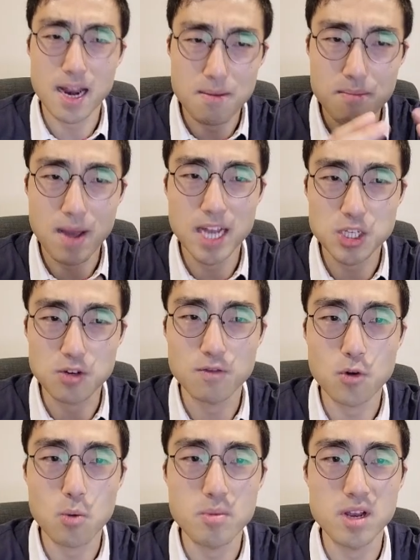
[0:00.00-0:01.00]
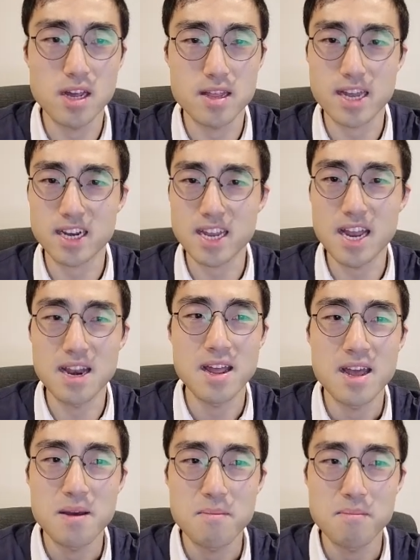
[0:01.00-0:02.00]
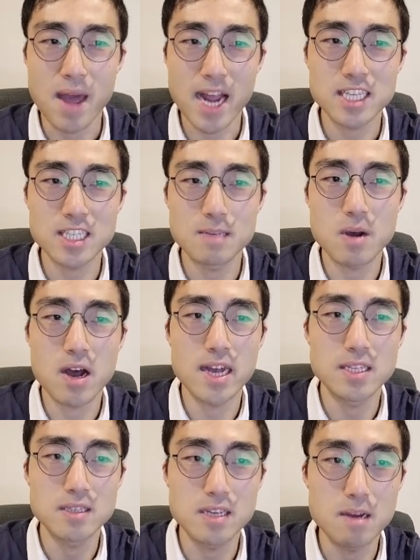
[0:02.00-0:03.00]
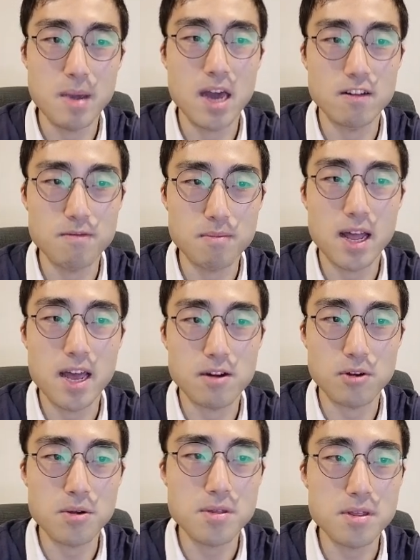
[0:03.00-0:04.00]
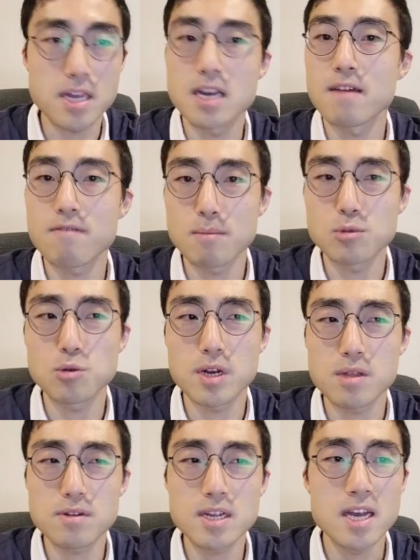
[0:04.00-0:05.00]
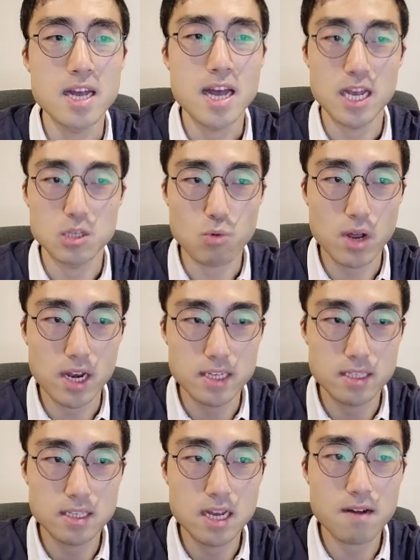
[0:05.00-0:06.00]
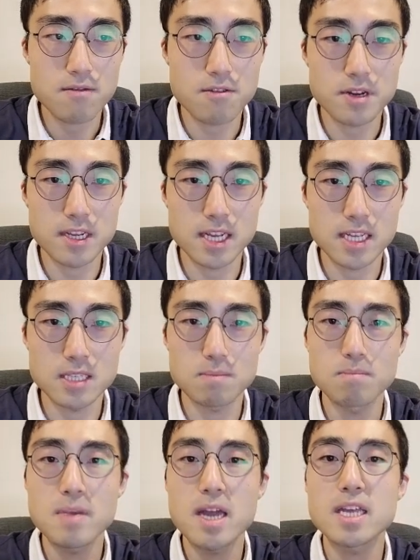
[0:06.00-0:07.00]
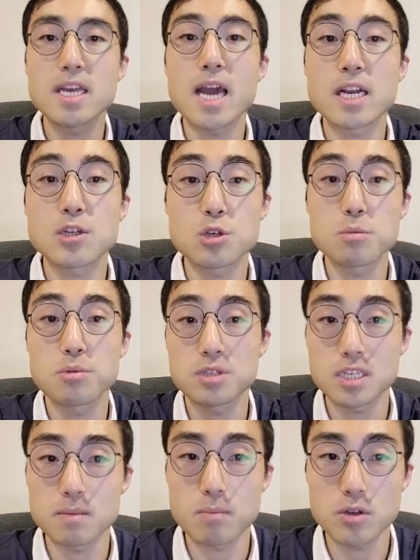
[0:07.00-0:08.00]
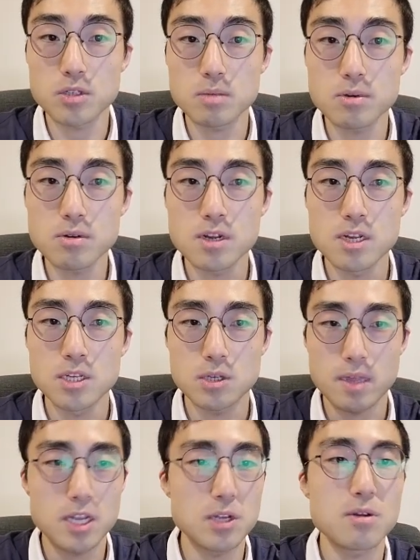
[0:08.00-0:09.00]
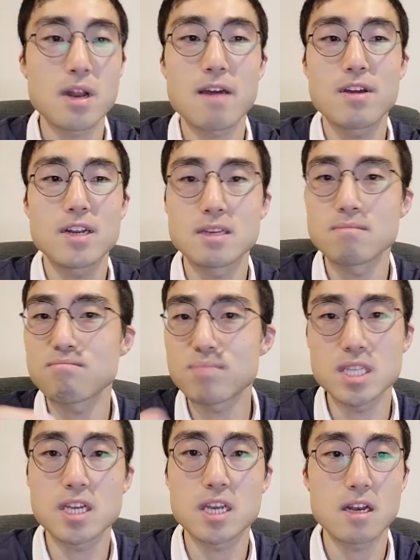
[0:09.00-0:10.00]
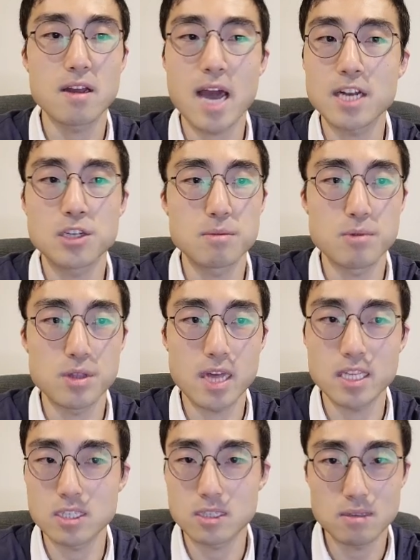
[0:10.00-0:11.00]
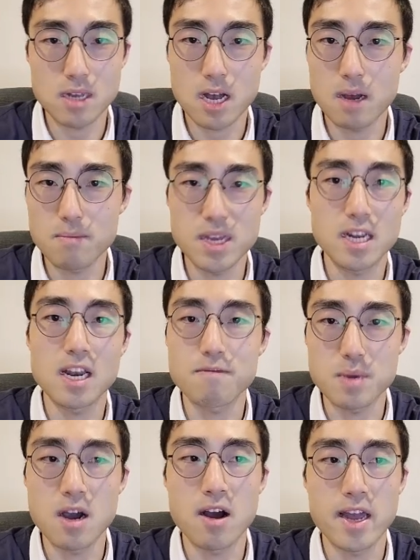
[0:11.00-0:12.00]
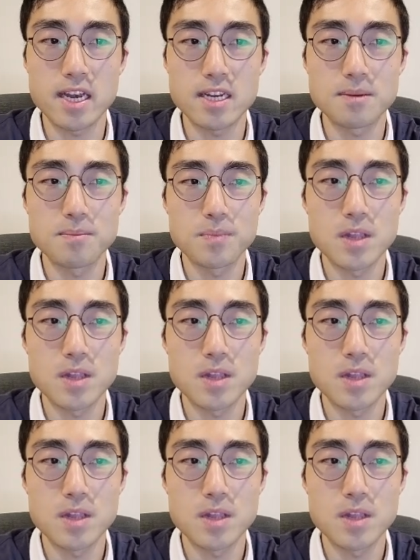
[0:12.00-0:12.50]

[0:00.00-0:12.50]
that magical formula that can maximize the amount of player growth in FM23, as well as covering as many attributes as possible so that you don't have any particular attribute that's being left behind.